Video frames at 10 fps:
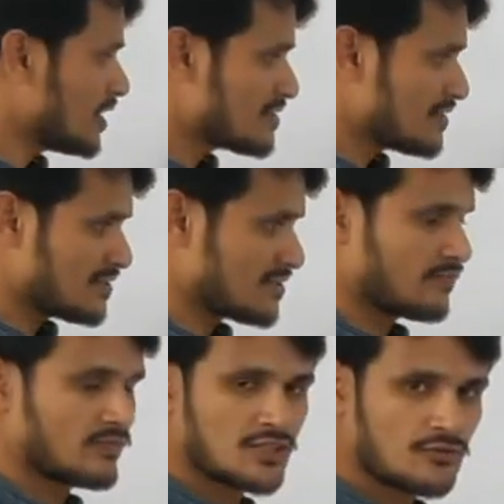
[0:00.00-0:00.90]
case
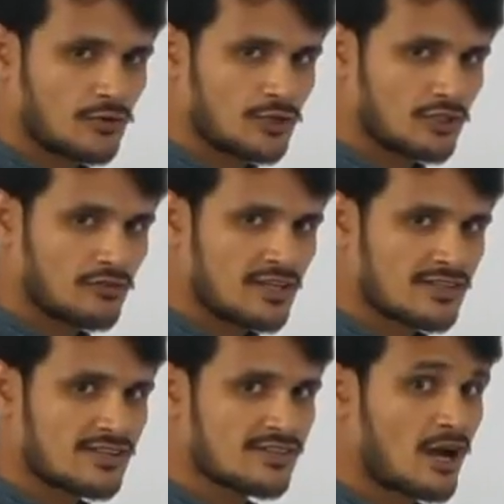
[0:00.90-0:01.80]

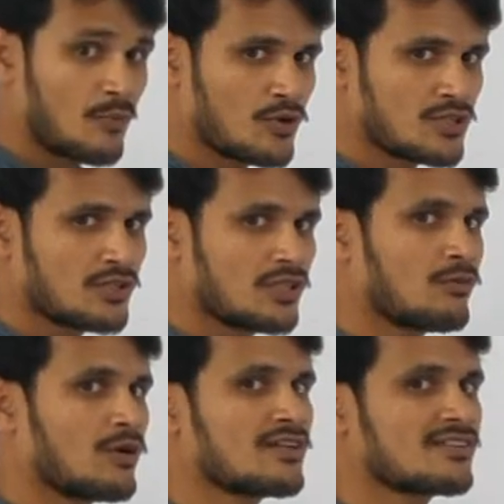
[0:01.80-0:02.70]
is opposite to
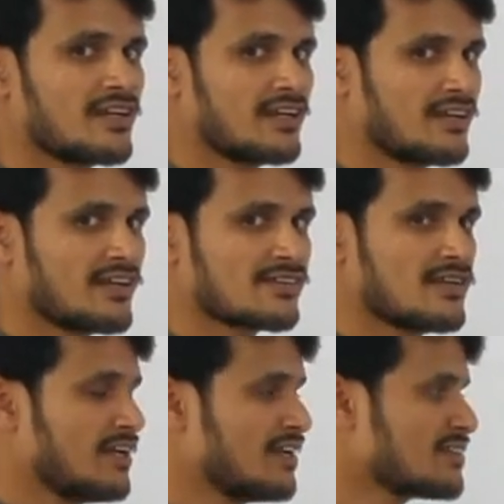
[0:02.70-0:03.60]
the what? Second case.
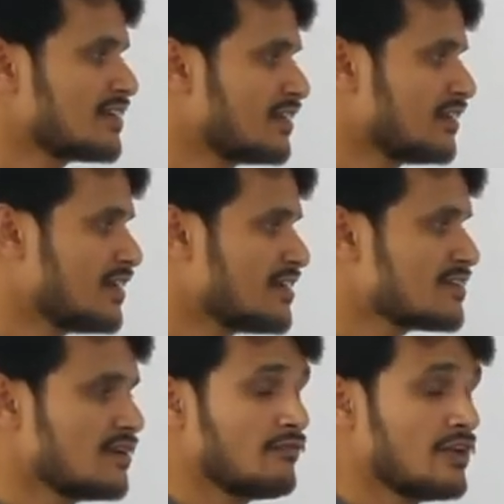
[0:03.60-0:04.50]
In second
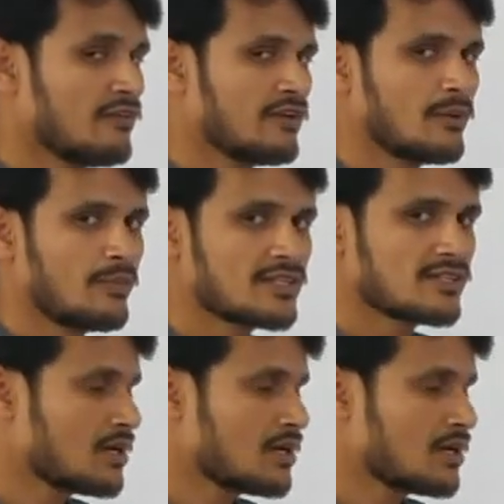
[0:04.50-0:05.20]
case, where we have placed